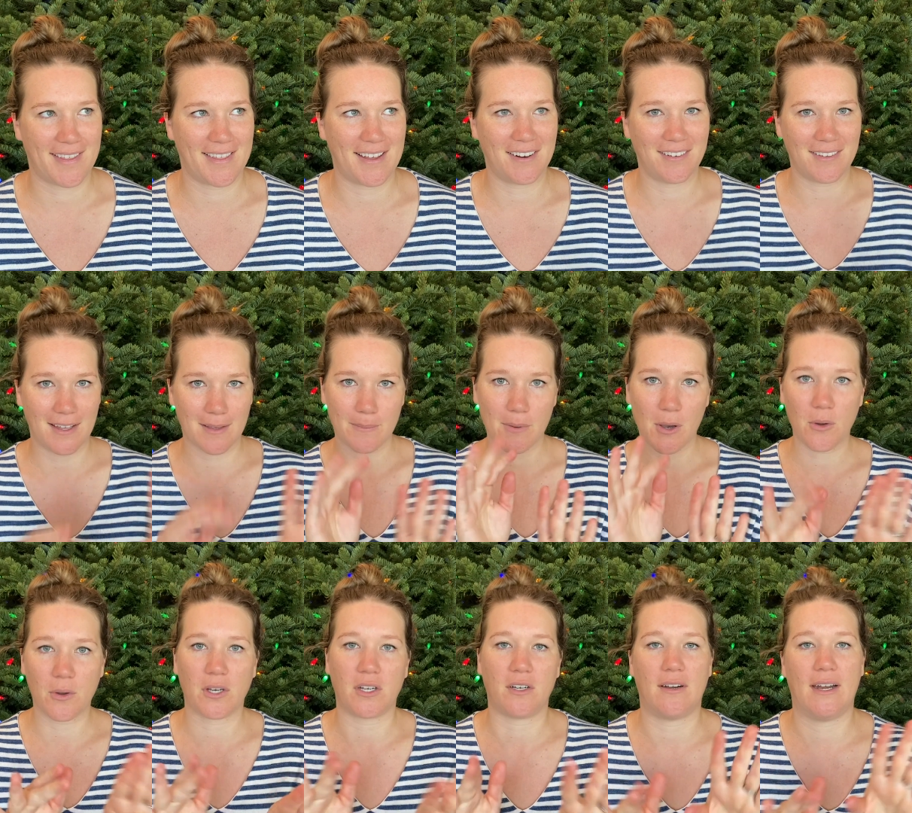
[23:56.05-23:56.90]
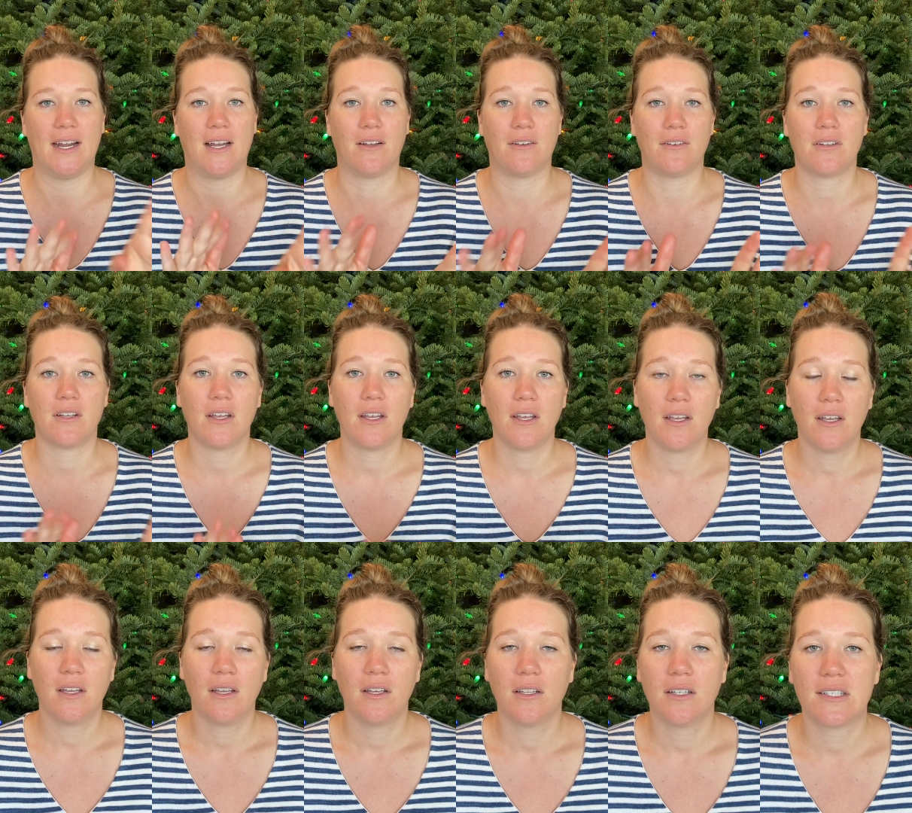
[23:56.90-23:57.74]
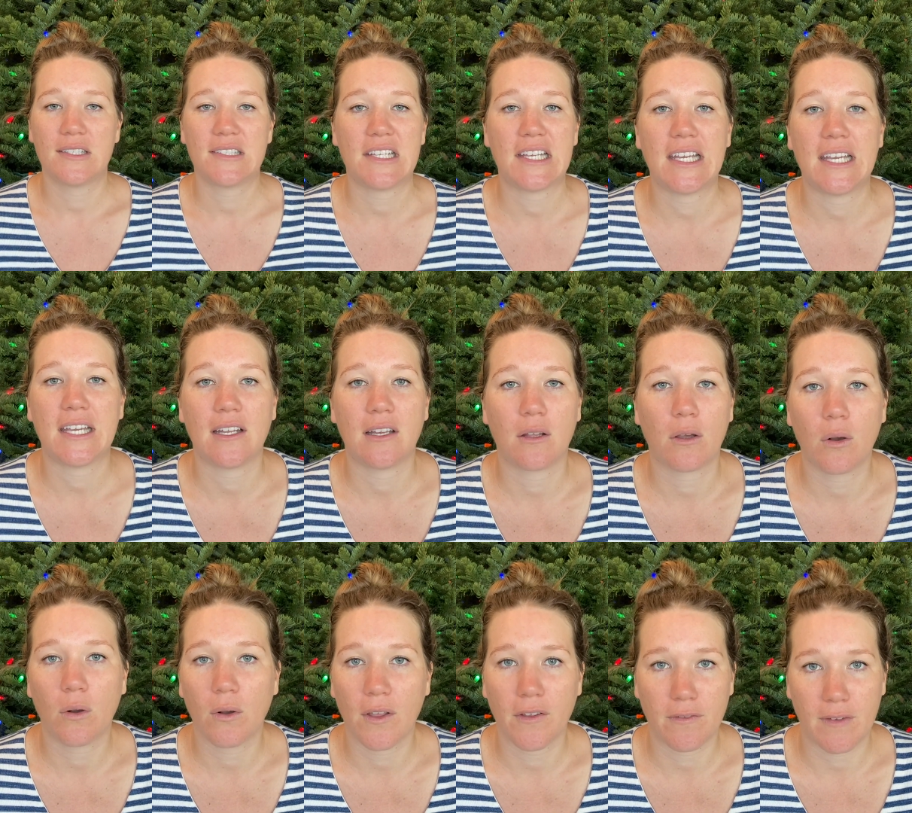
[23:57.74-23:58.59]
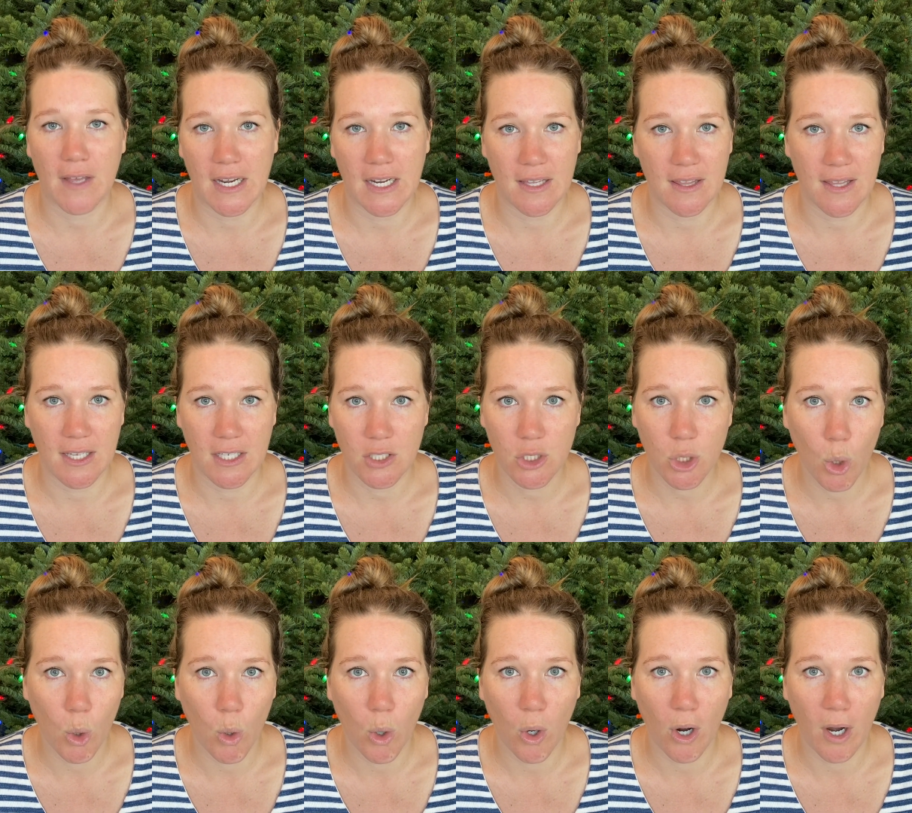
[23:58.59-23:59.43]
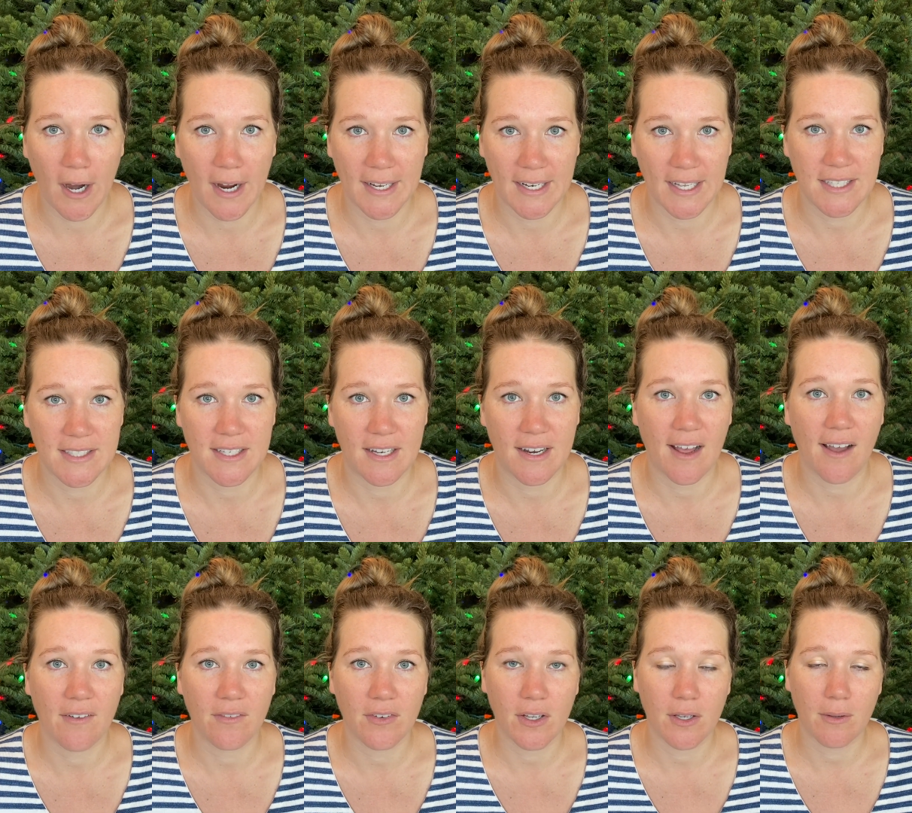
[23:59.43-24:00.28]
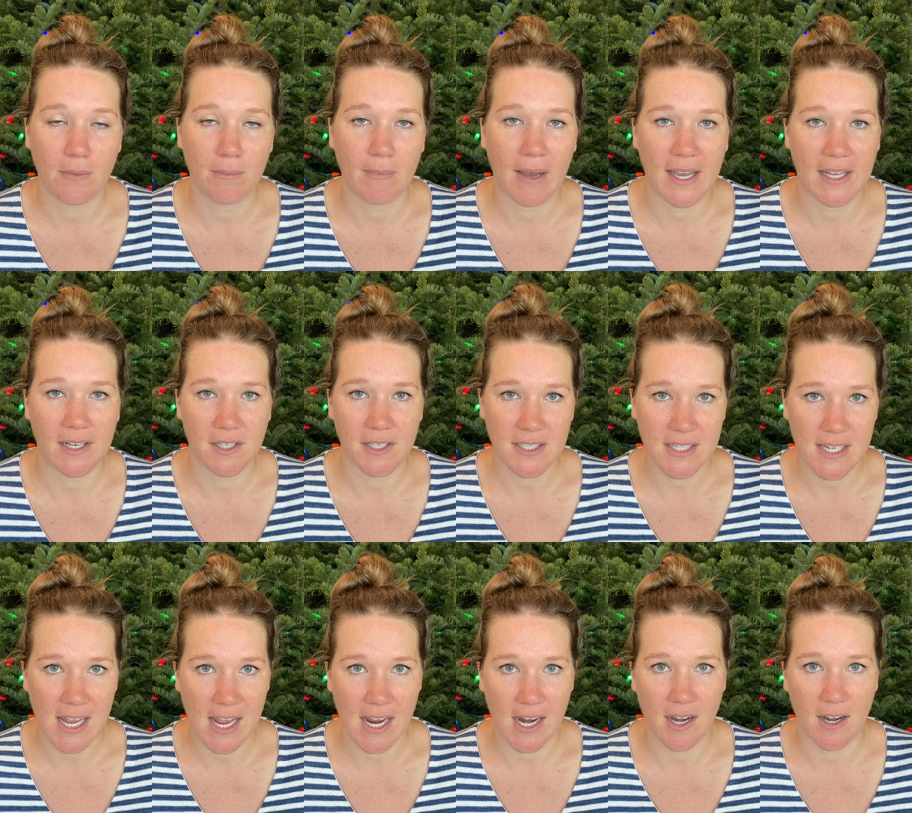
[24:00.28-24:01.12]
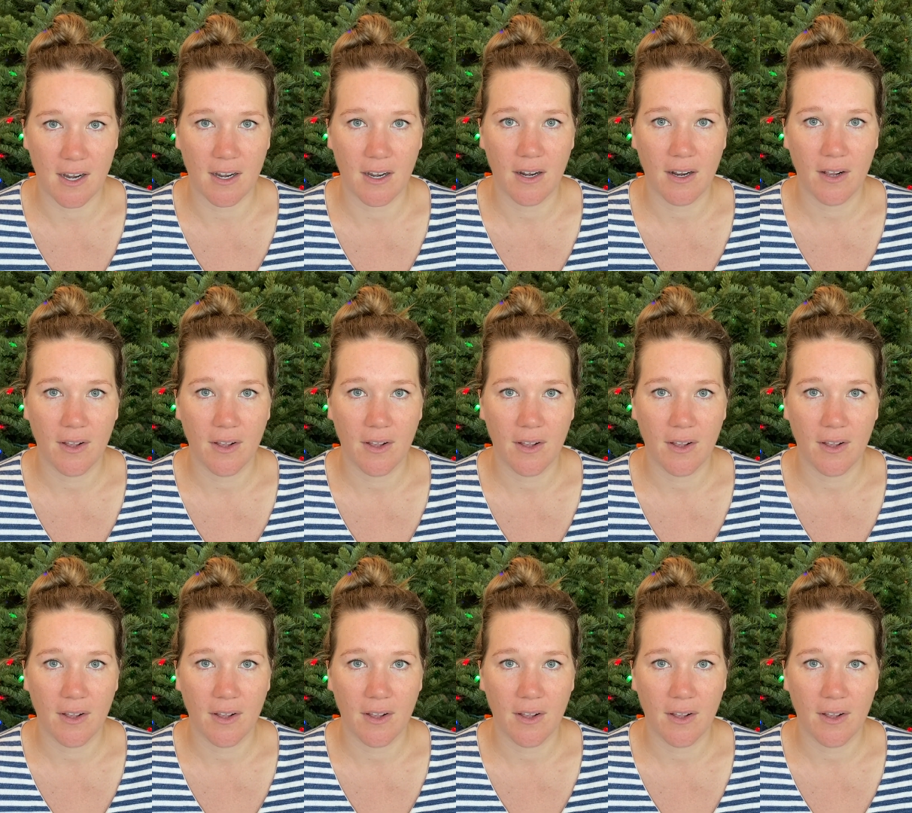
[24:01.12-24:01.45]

They were like poking around, seeing if anything tore, and I did have a minor tear,